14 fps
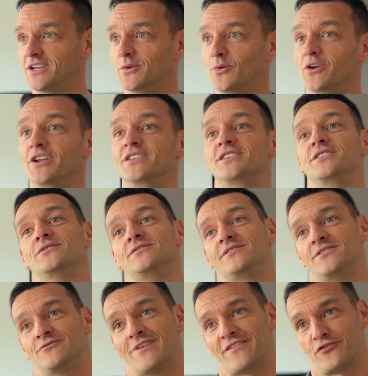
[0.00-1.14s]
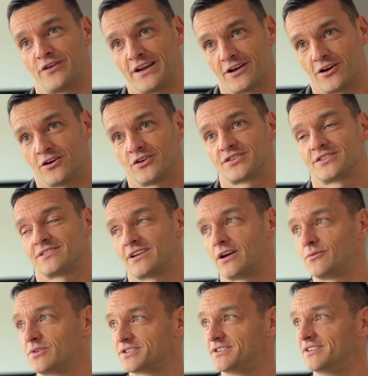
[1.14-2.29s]
wanted to do the refereeing course. I
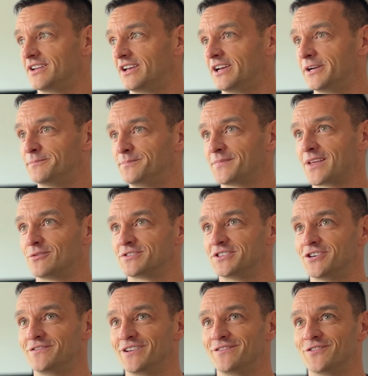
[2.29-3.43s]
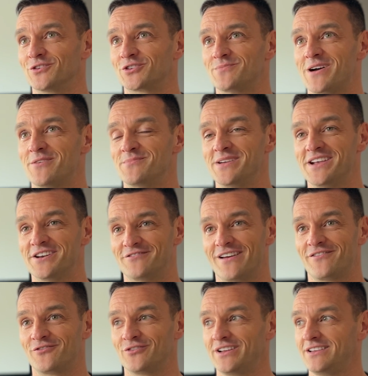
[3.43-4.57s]
wasn't overly fussed about being a
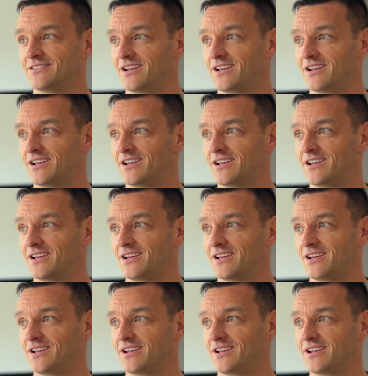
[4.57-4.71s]
referee,